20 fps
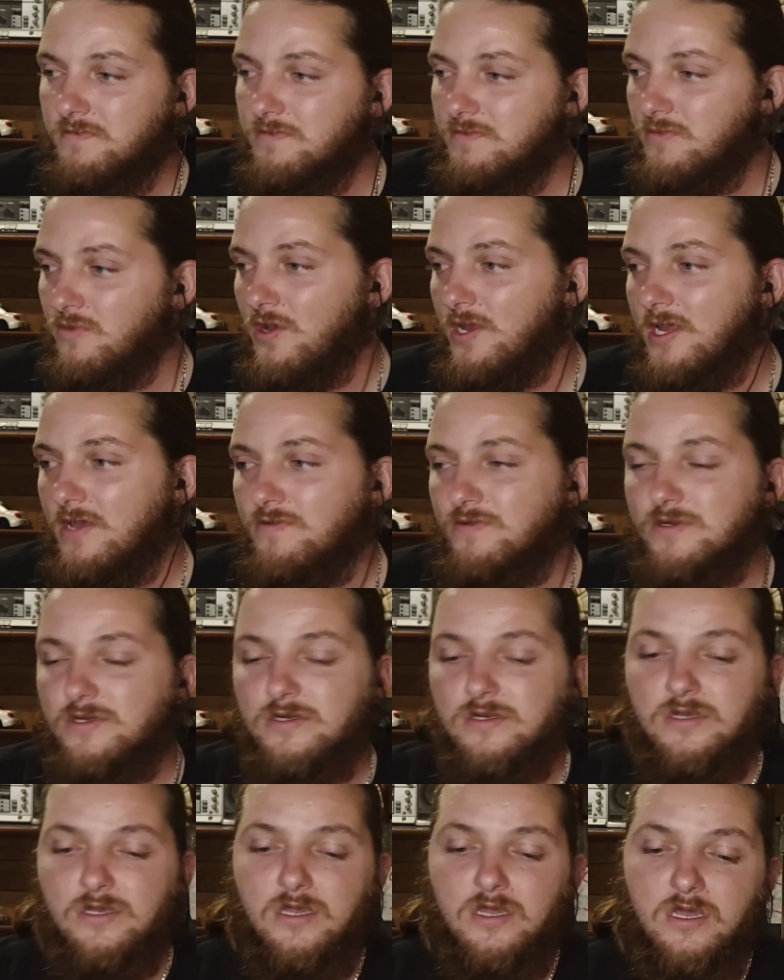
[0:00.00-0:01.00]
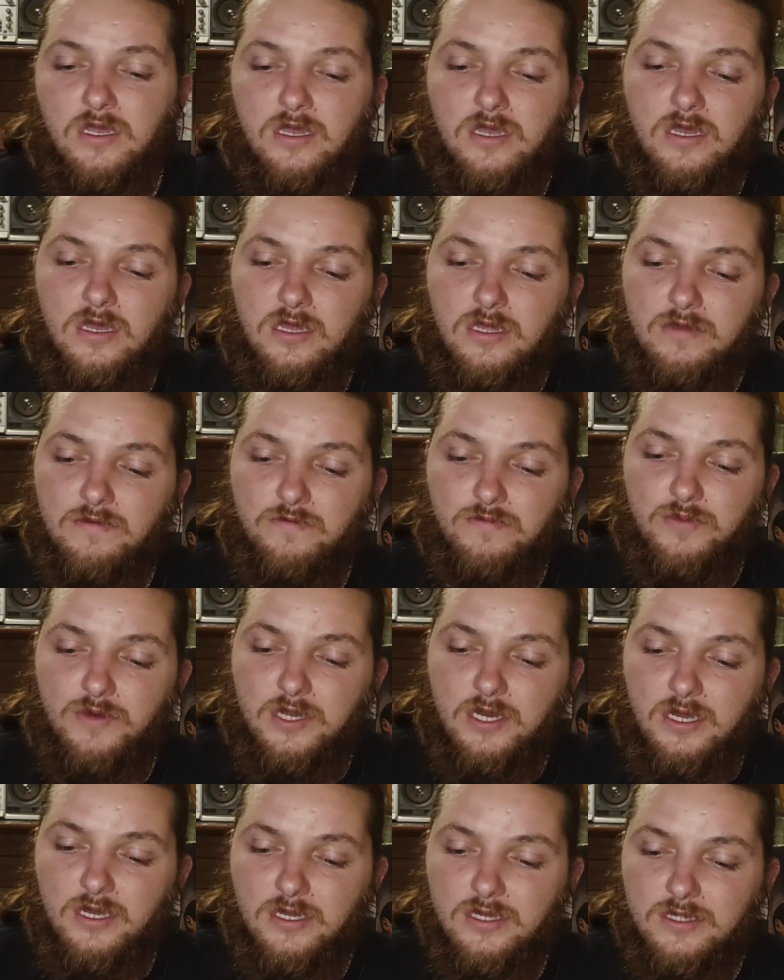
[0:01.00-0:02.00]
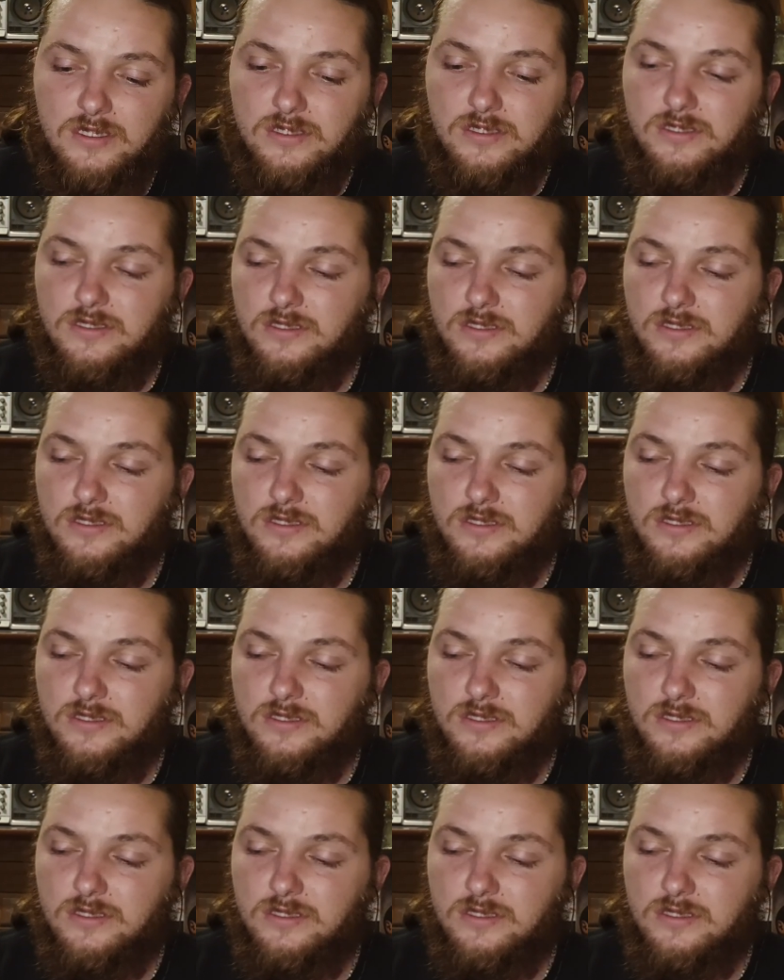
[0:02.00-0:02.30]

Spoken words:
whatever. But